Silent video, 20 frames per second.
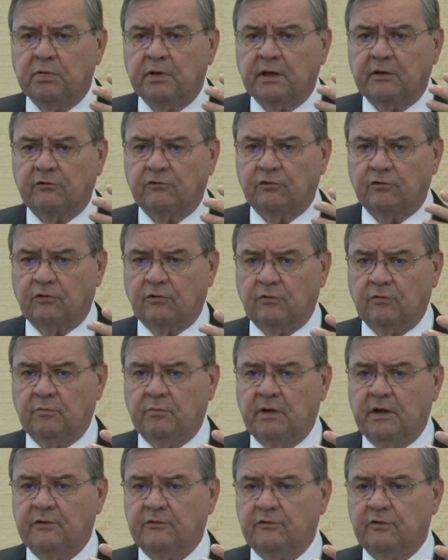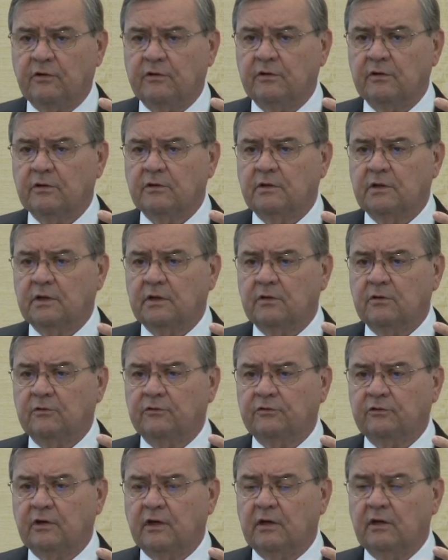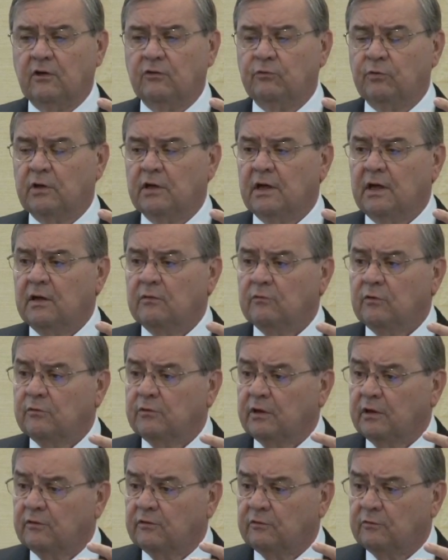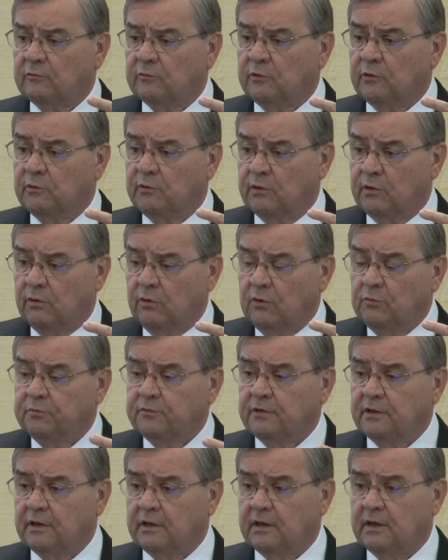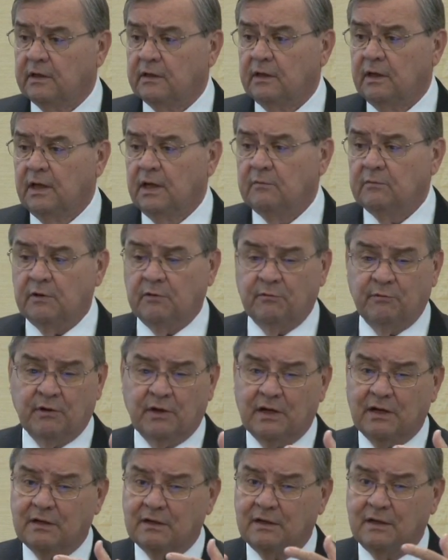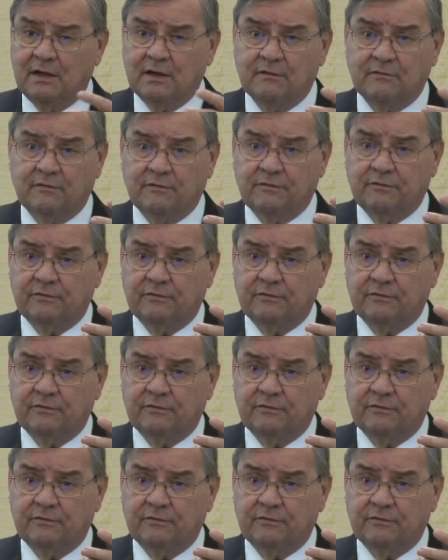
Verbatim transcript: picture based on the clinical scales. We got what we, we would hope to get, but we got a lot of